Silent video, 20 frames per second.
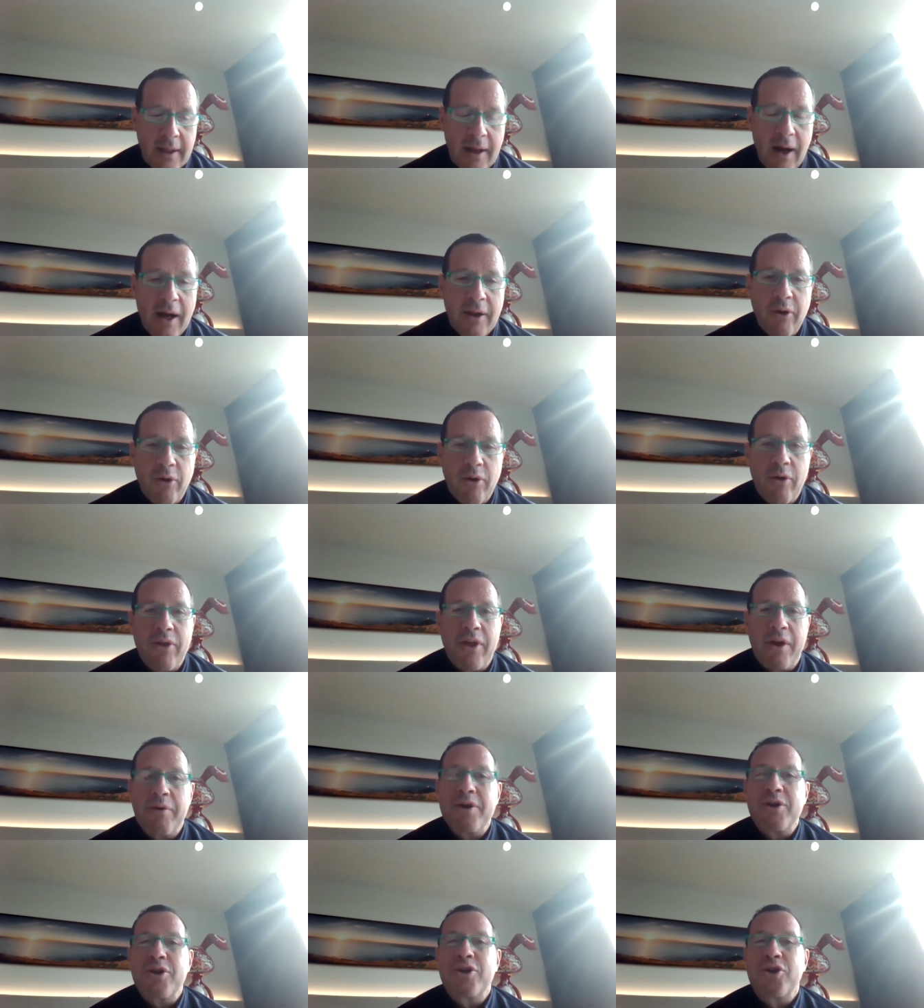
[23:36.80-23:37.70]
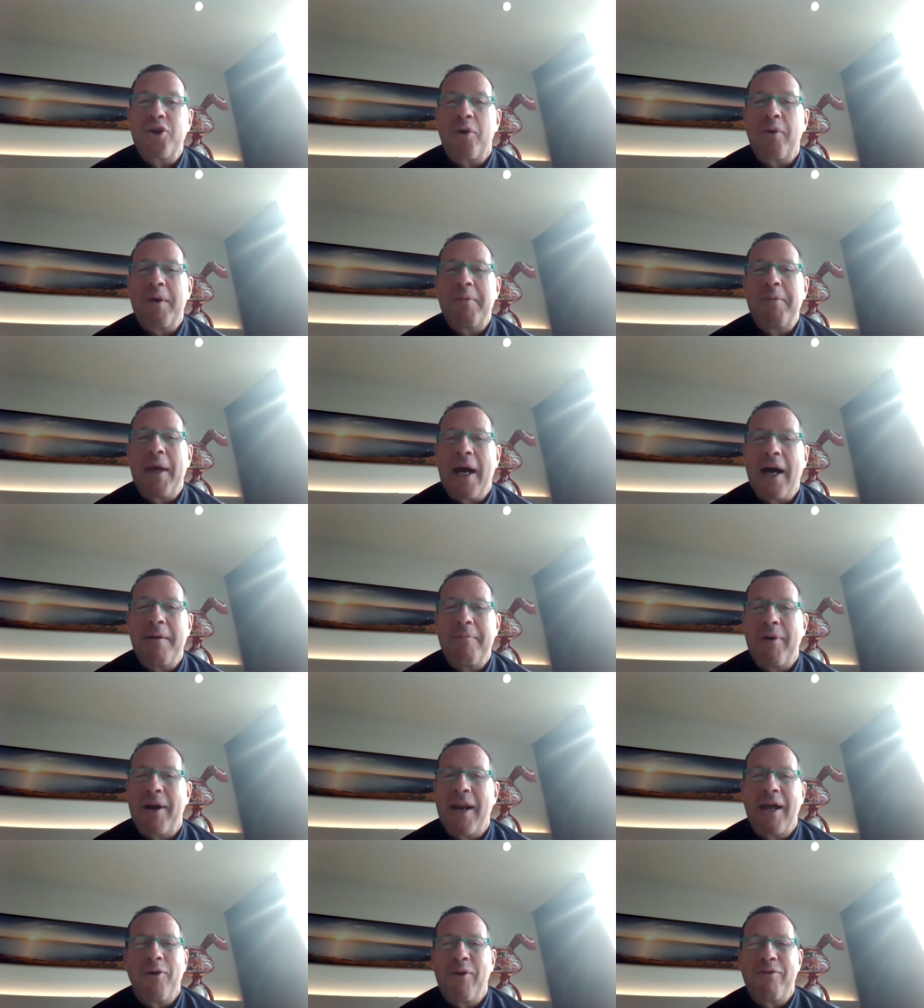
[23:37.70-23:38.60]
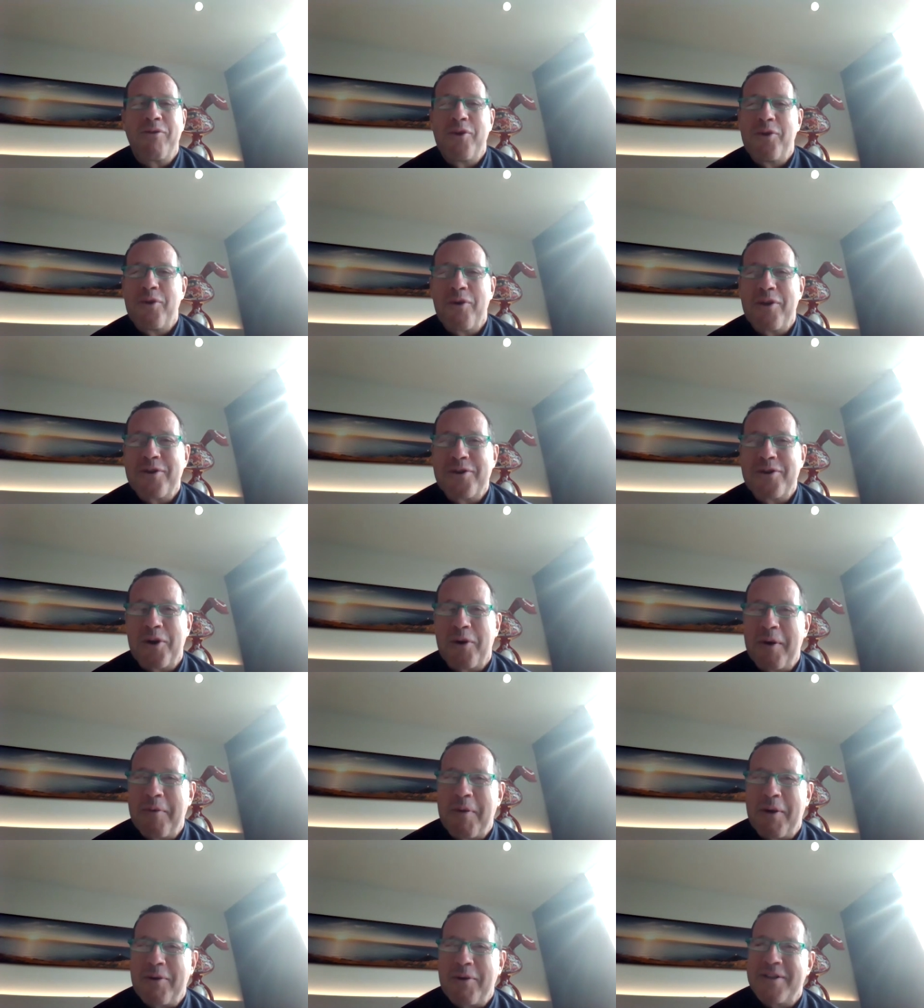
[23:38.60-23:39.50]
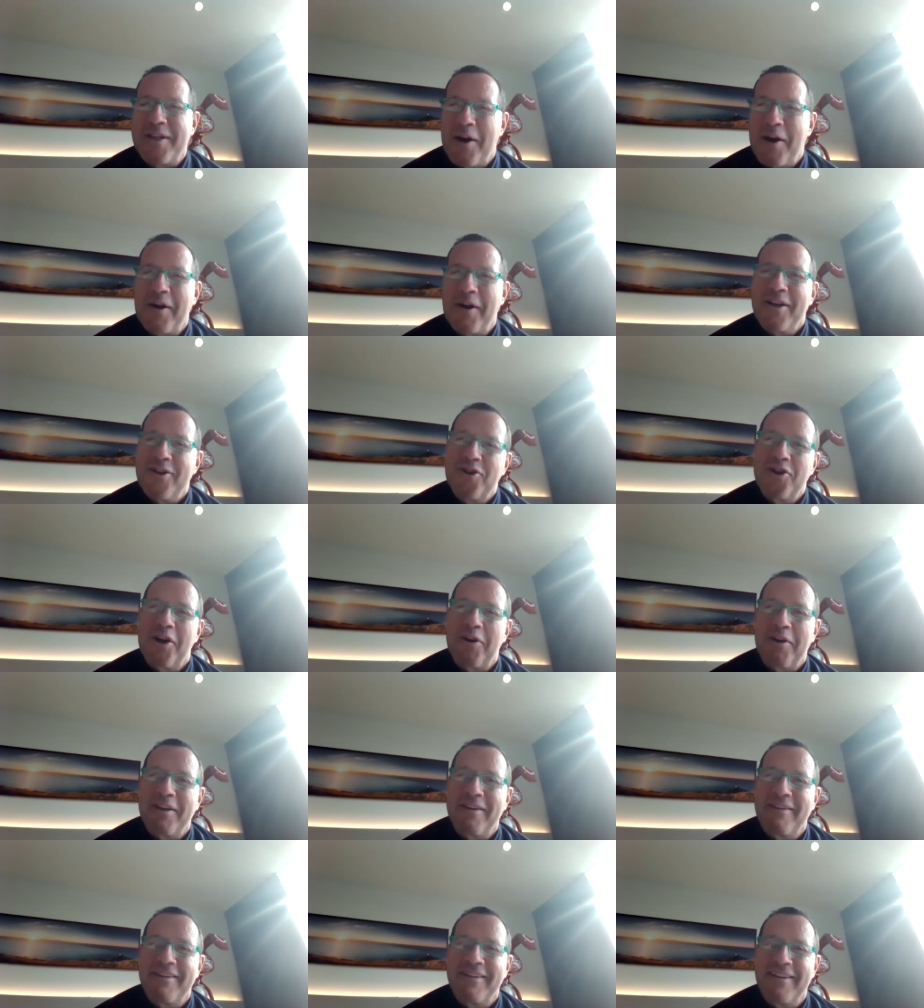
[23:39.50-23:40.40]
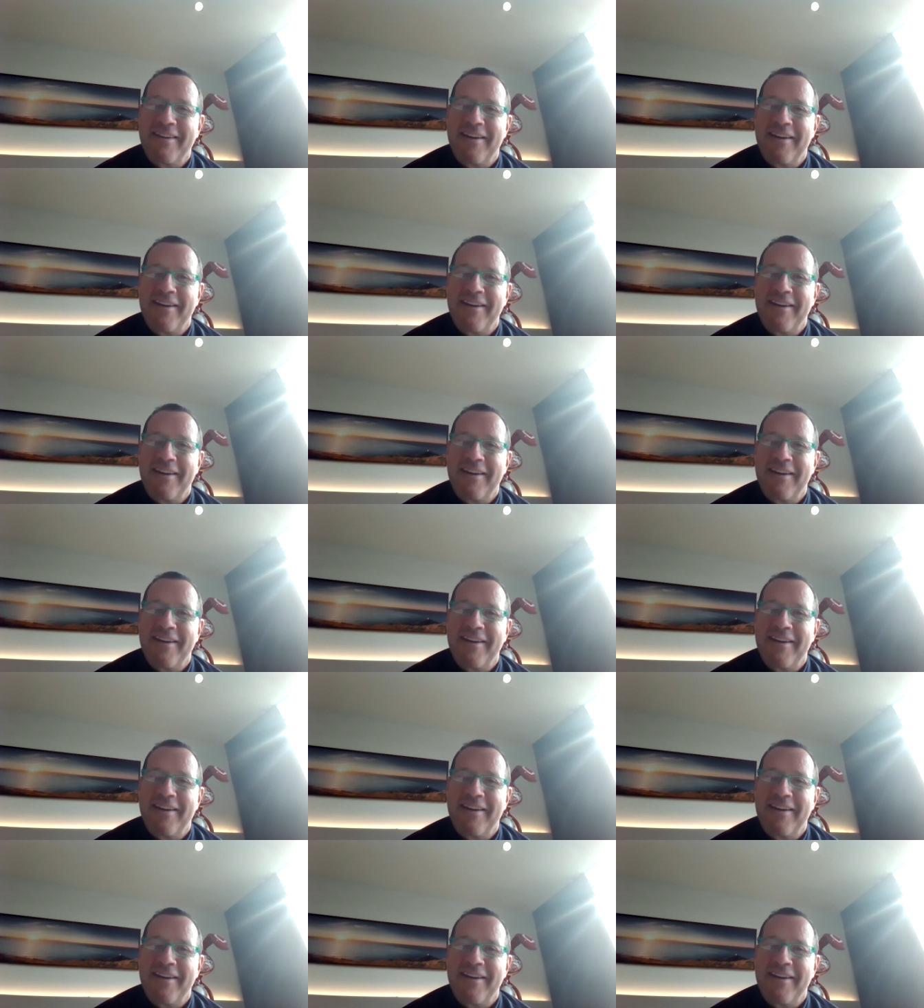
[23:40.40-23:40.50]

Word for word: I don't know if there is a story behind, but I don't know if you know the story because now I can share it.